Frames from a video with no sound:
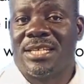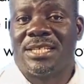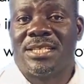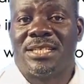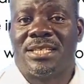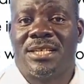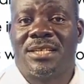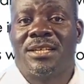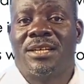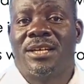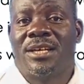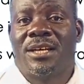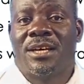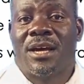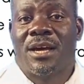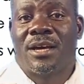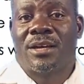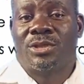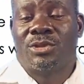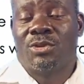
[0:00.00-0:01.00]

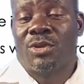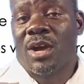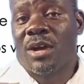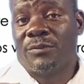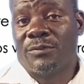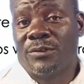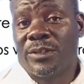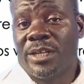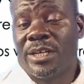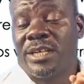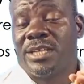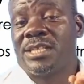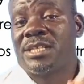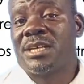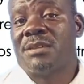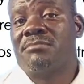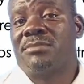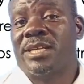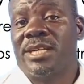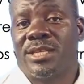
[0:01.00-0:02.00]
you have taken
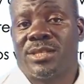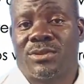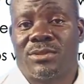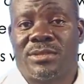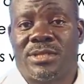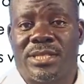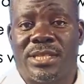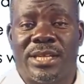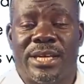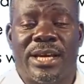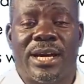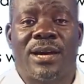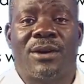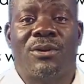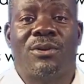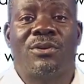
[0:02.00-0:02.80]
some lessons there